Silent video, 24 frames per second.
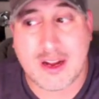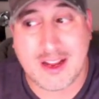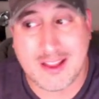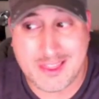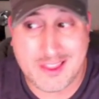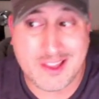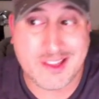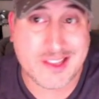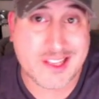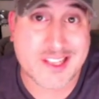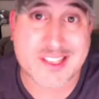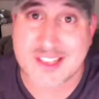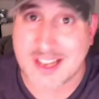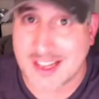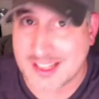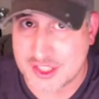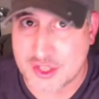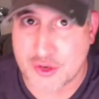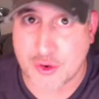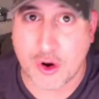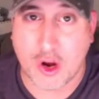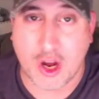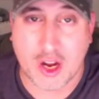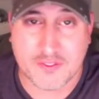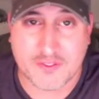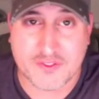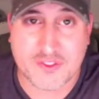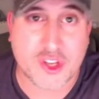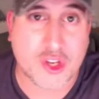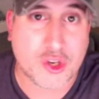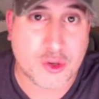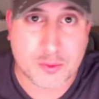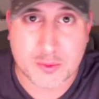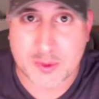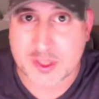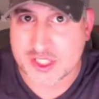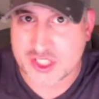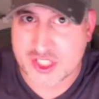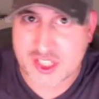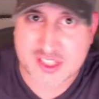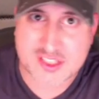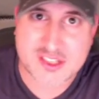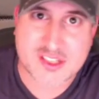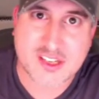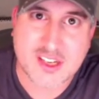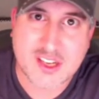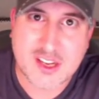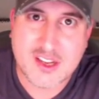I think these odds were off too, but
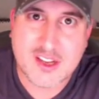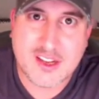just